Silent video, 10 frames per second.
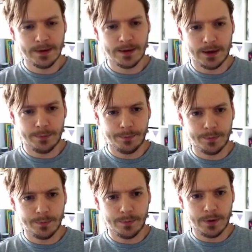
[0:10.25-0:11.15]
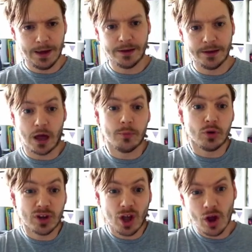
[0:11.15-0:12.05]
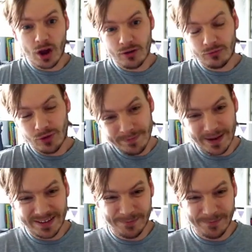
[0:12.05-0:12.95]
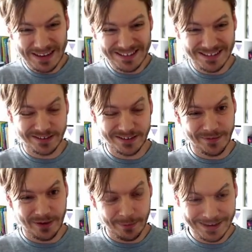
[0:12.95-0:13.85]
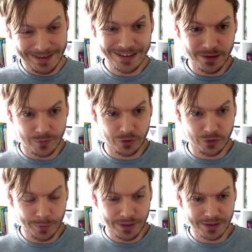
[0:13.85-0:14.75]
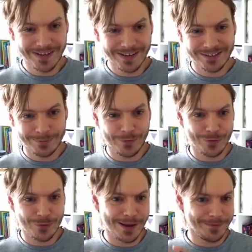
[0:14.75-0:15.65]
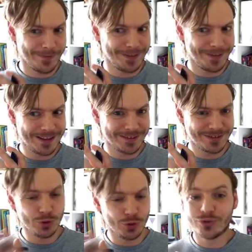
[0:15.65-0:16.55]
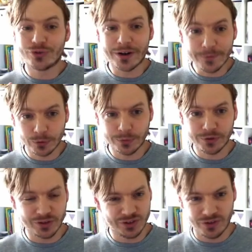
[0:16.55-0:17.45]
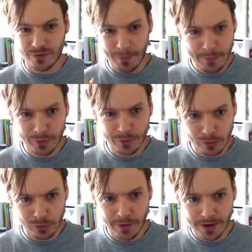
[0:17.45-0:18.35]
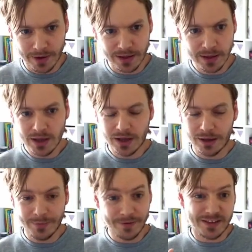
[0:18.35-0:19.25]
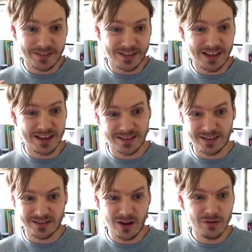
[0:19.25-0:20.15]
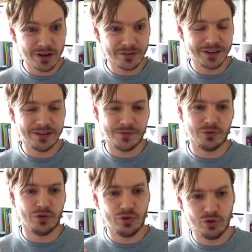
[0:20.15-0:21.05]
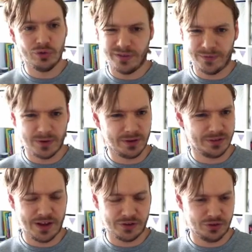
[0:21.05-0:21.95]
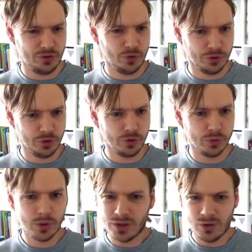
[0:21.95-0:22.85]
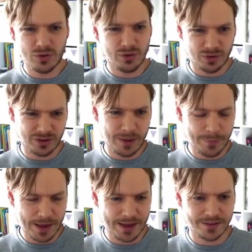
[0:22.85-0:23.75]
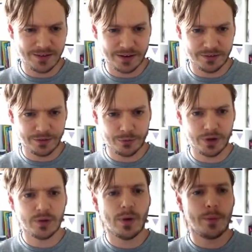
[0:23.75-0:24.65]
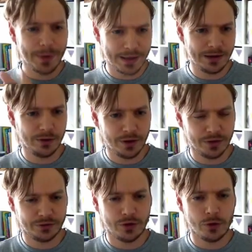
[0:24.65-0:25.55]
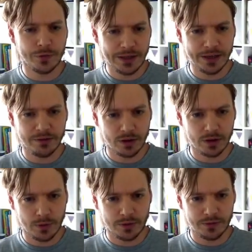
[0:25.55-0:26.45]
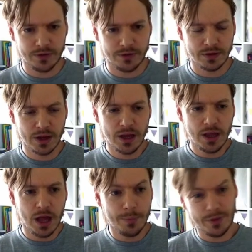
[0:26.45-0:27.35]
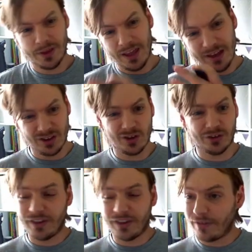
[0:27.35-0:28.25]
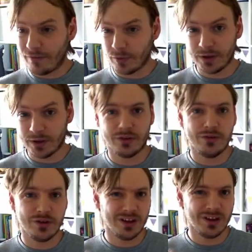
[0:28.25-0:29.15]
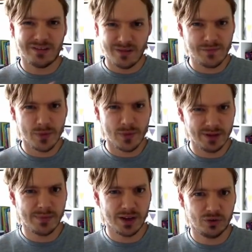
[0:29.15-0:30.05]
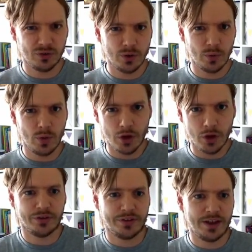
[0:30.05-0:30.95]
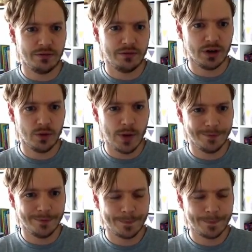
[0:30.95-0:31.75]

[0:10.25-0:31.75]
Um, and I'm going to go right back to the basics, the very beginning of the topic. Some of you may find that's too straightforward because you remember it all already. If that's the case, there's no real need for you to do the first section or two. You can just skip ahead to section 3 where we begin looking at solving linear inequalities. But the easier content's there for everybody, so you can kind of review it and make sure you understand it really well.